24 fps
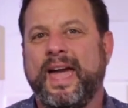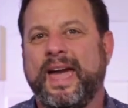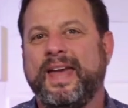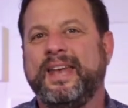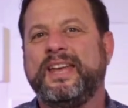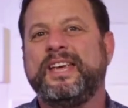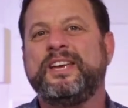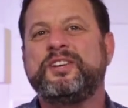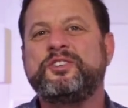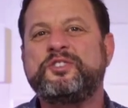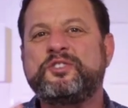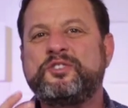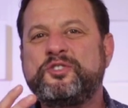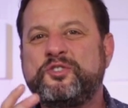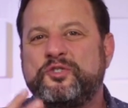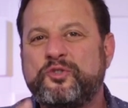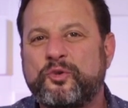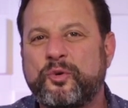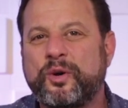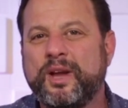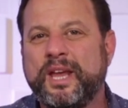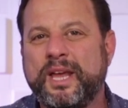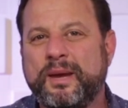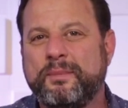And his
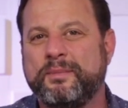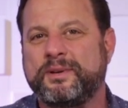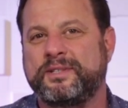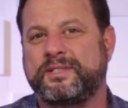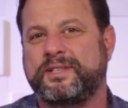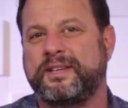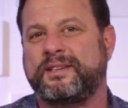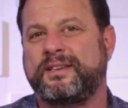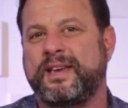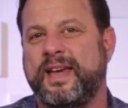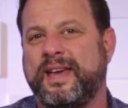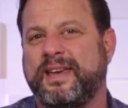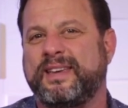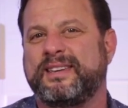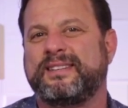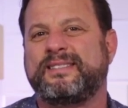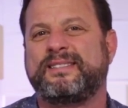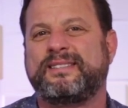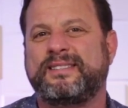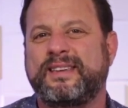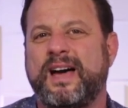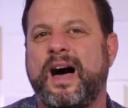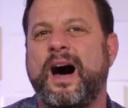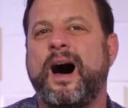dream is to take
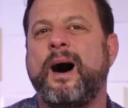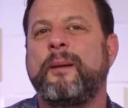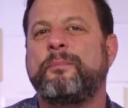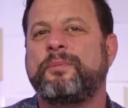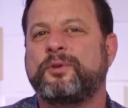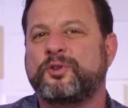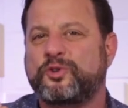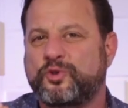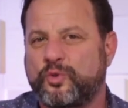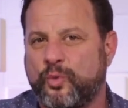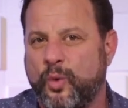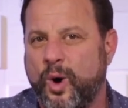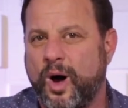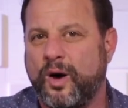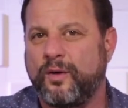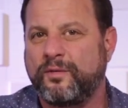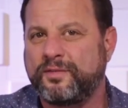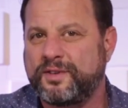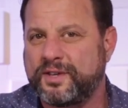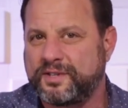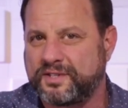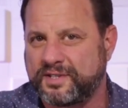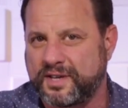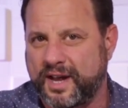his top
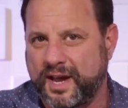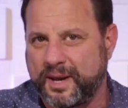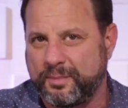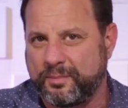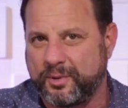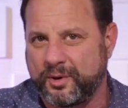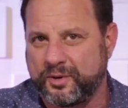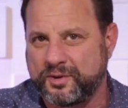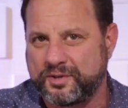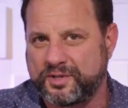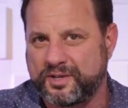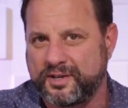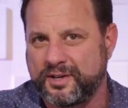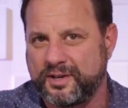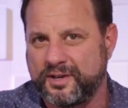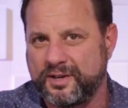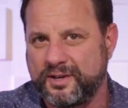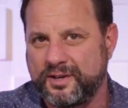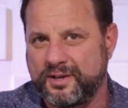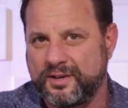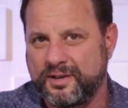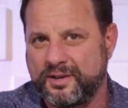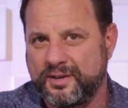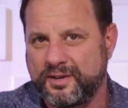12 disciples
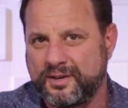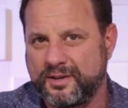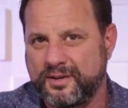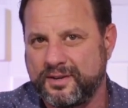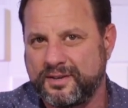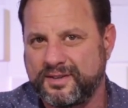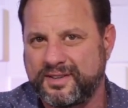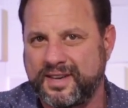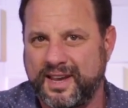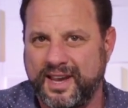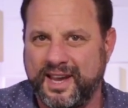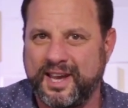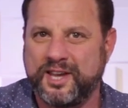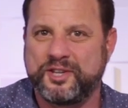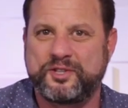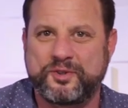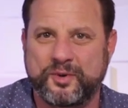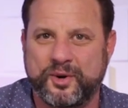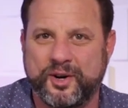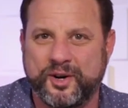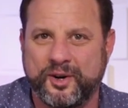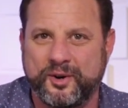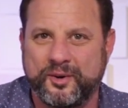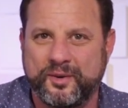to
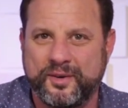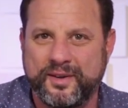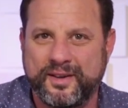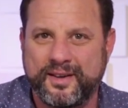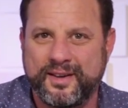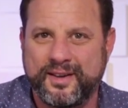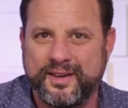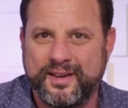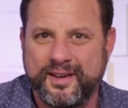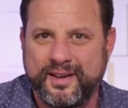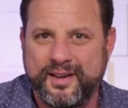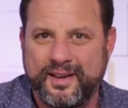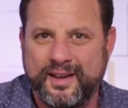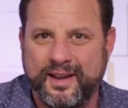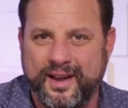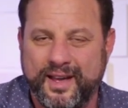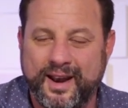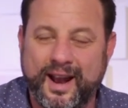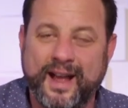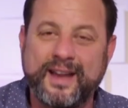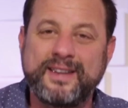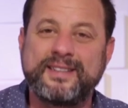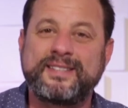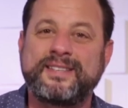Israel.
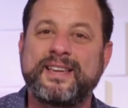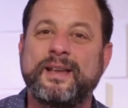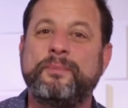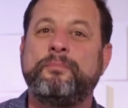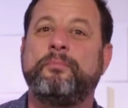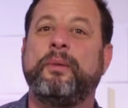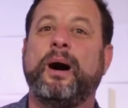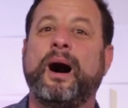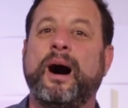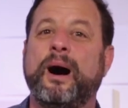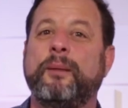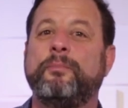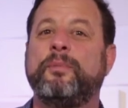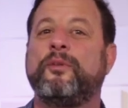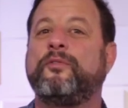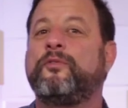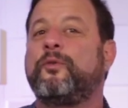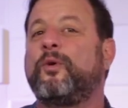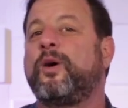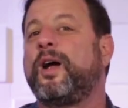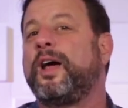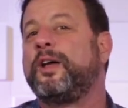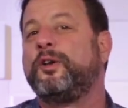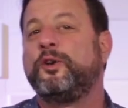And I said, Bob,
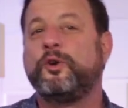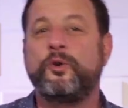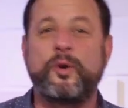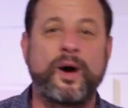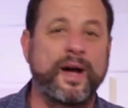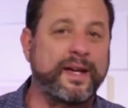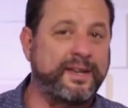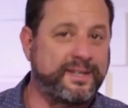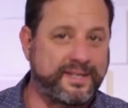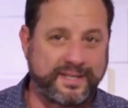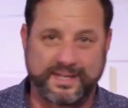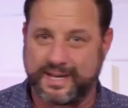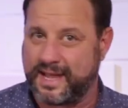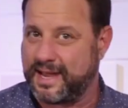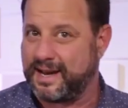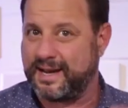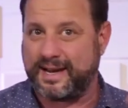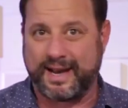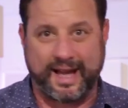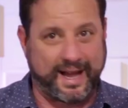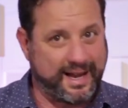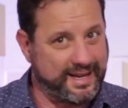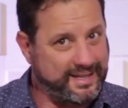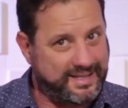before I knew I had said
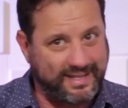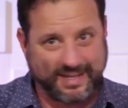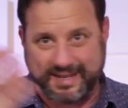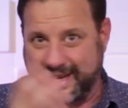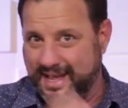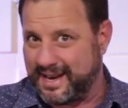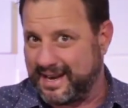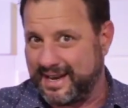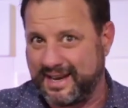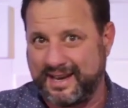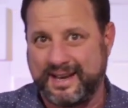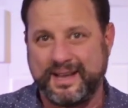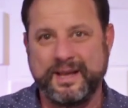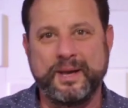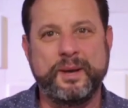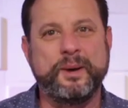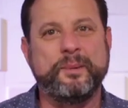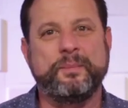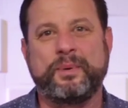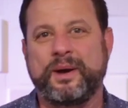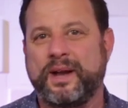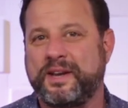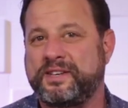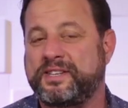it,
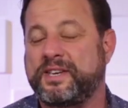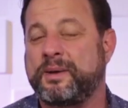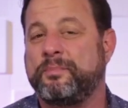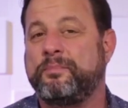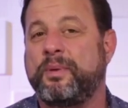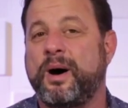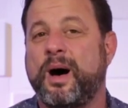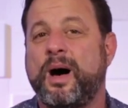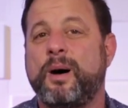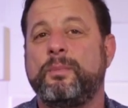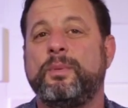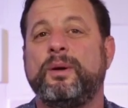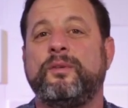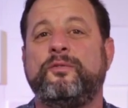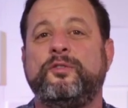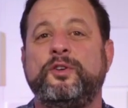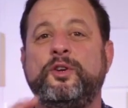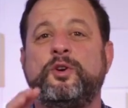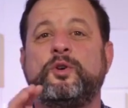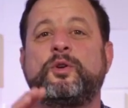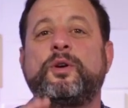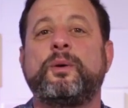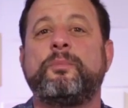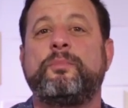but I said, Bob, if
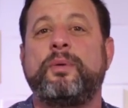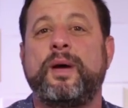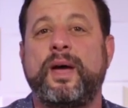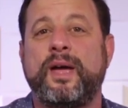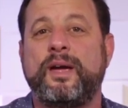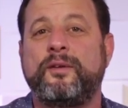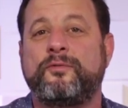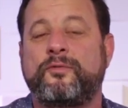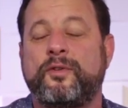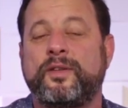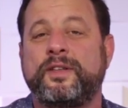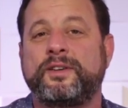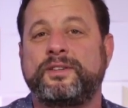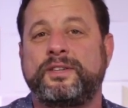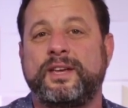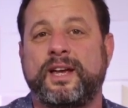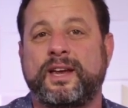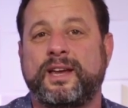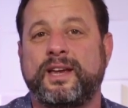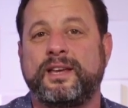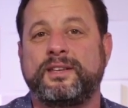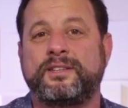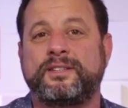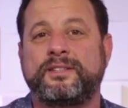you can pay for the
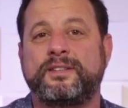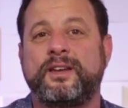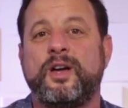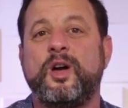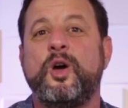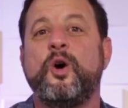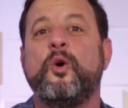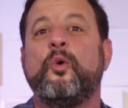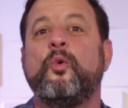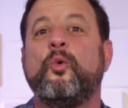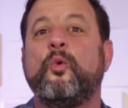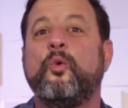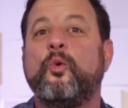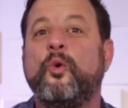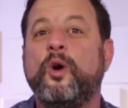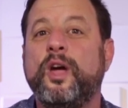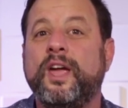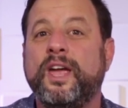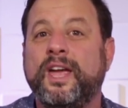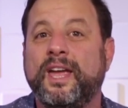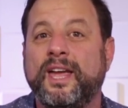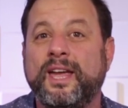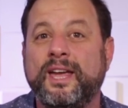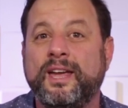tickets,
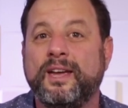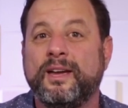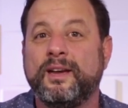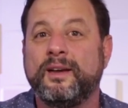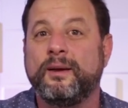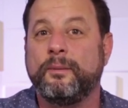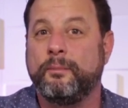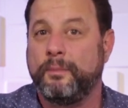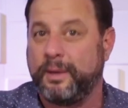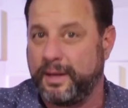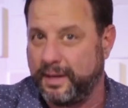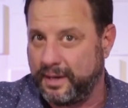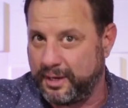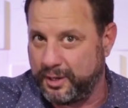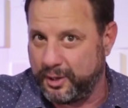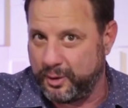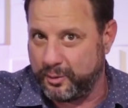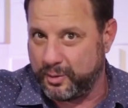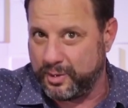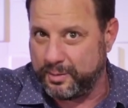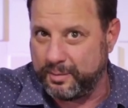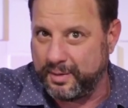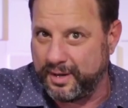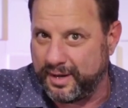we, meaning
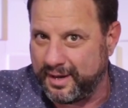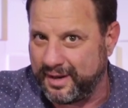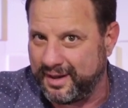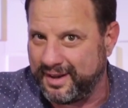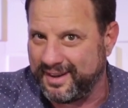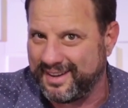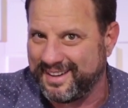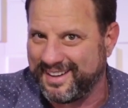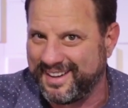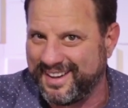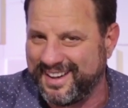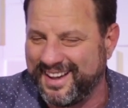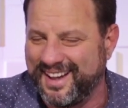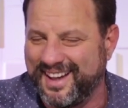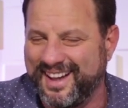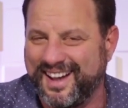you and me,